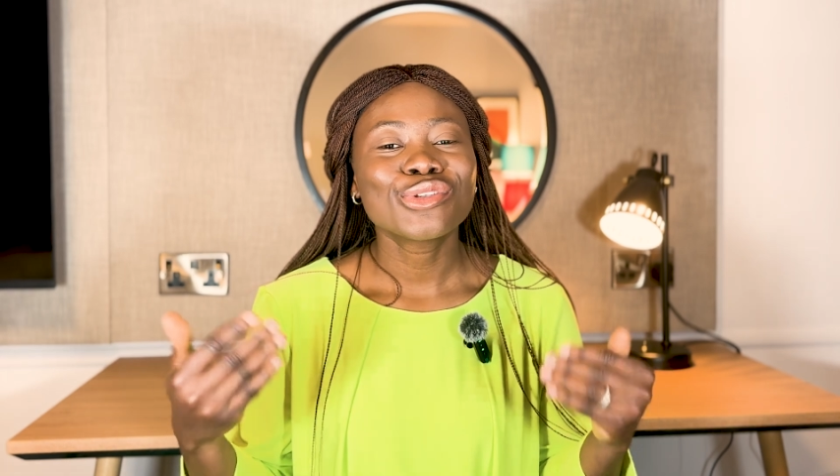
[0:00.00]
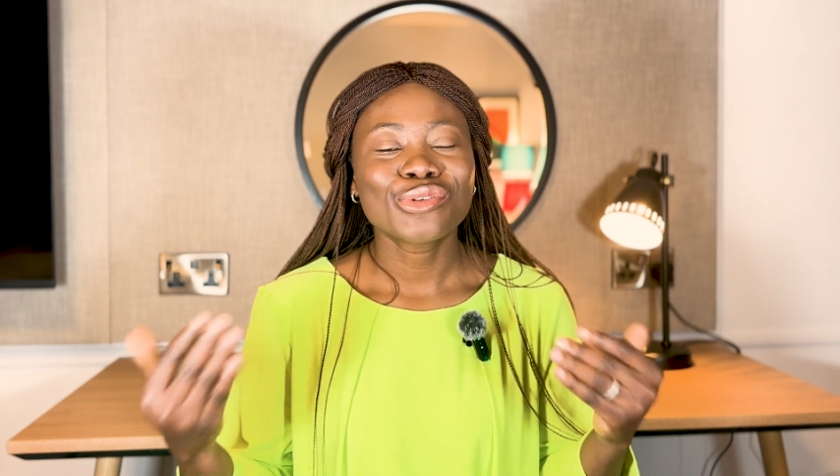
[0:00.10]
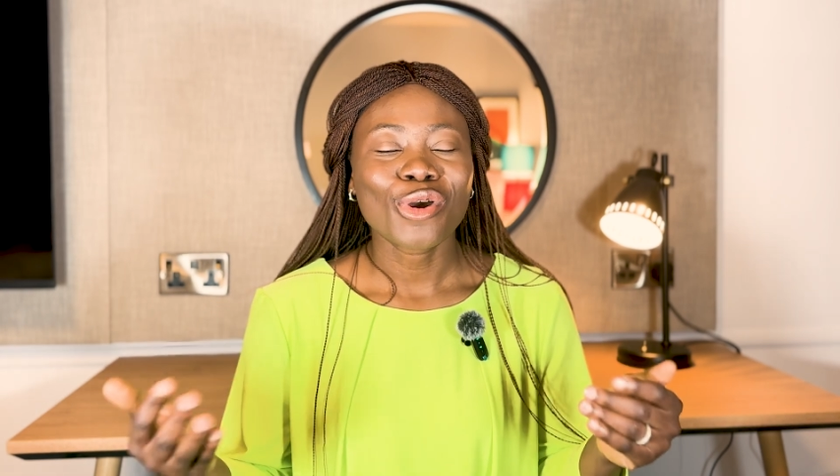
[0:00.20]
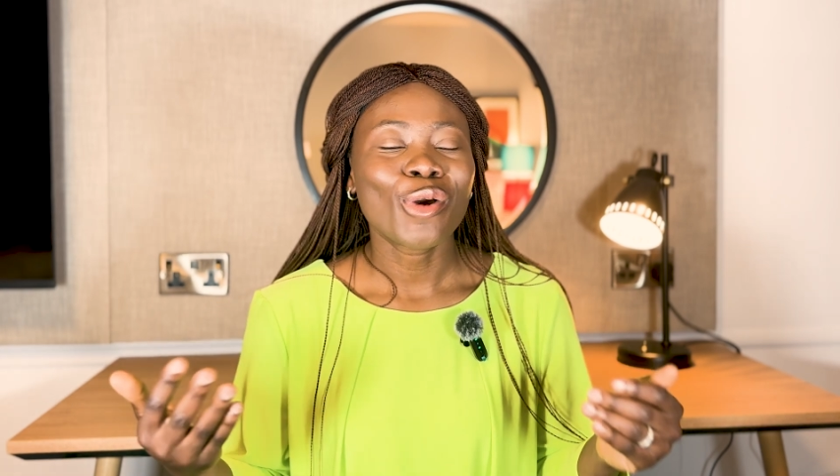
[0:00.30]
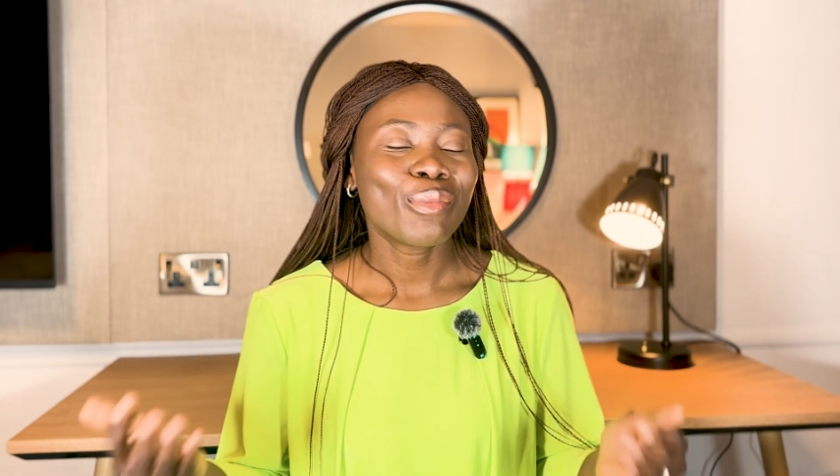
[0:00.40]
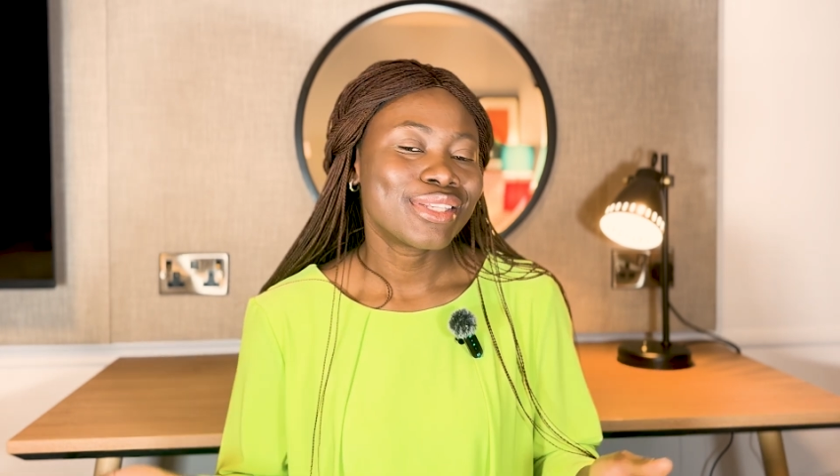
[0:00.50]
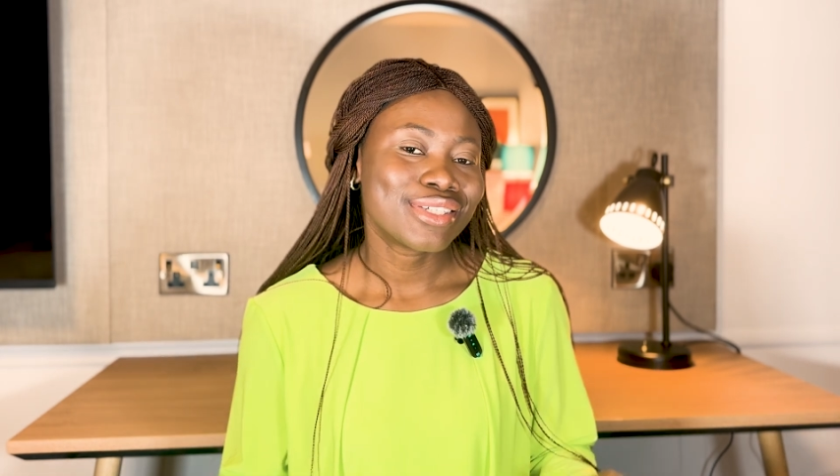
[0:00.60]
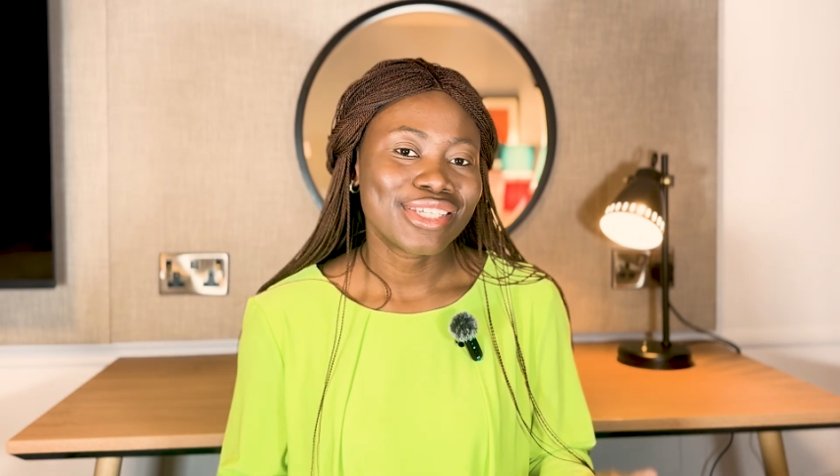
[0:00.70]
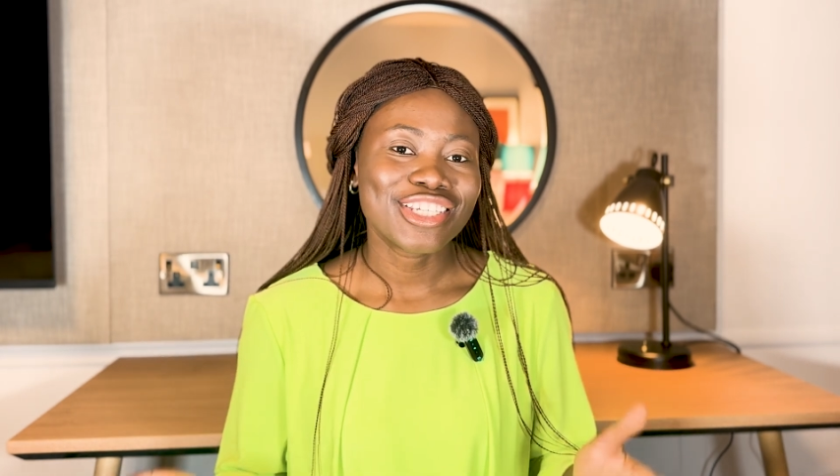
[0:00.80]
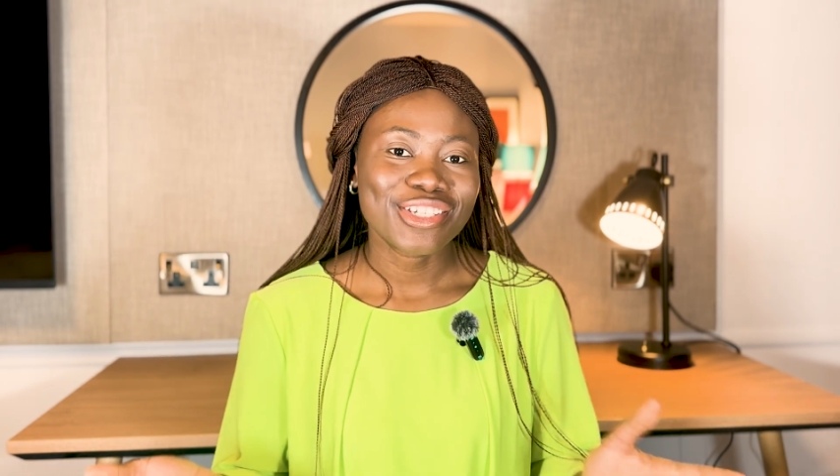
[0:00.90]
to coming to
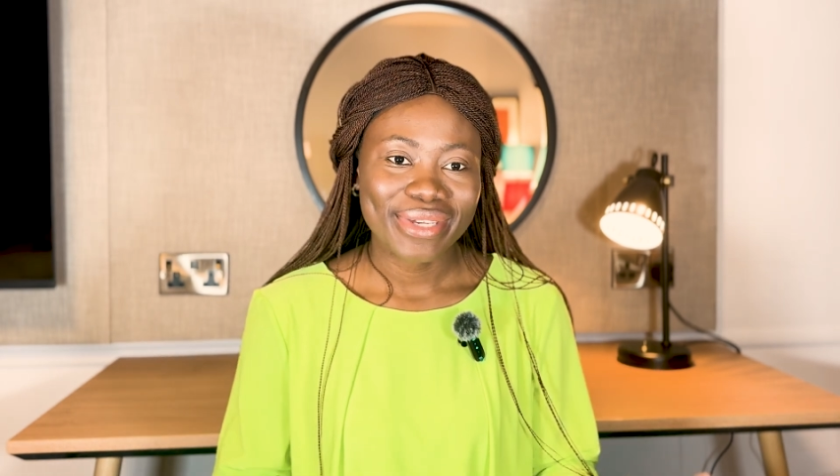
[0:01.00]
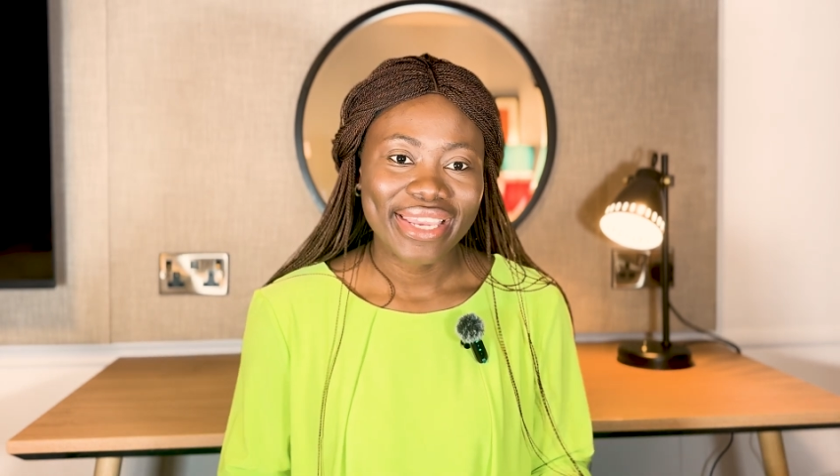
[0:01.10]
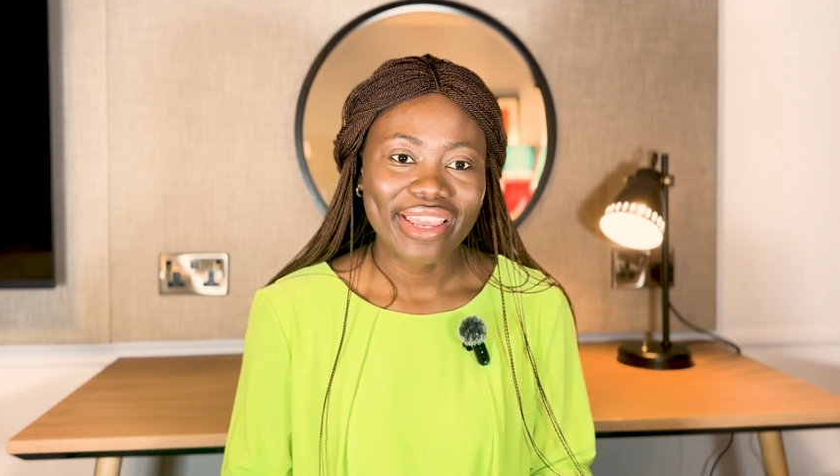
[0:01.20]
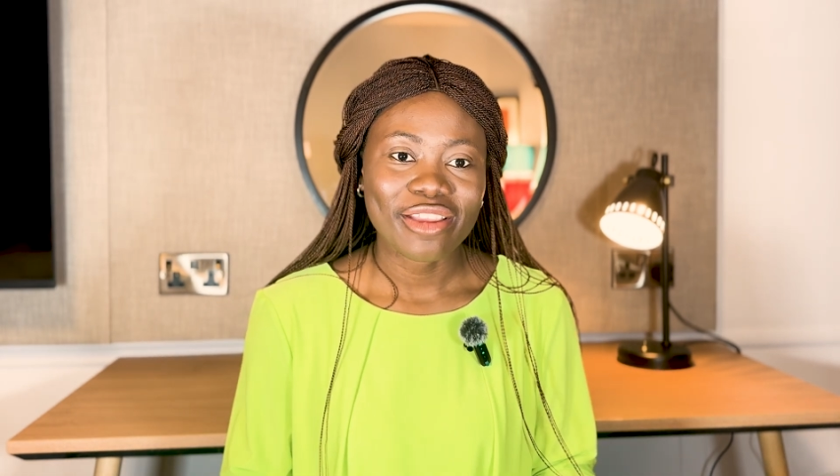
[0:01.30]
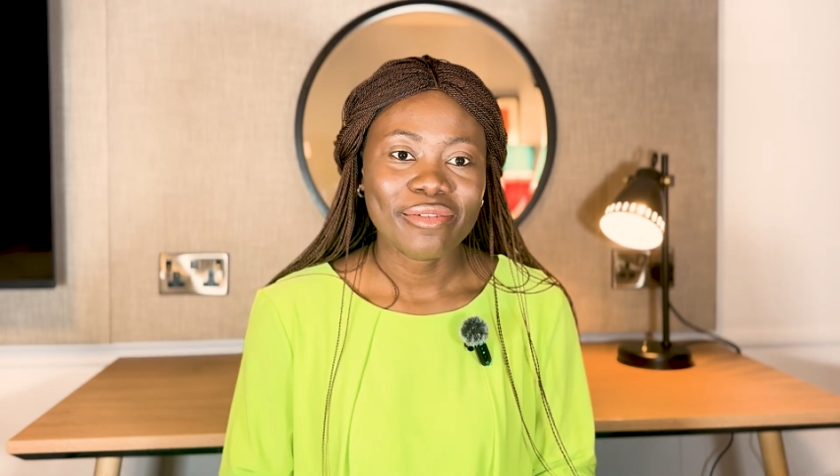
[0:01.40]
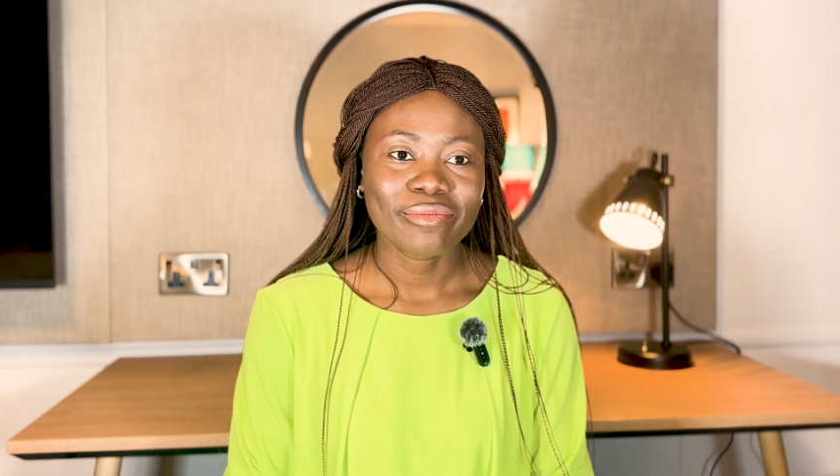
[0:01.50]
the UK.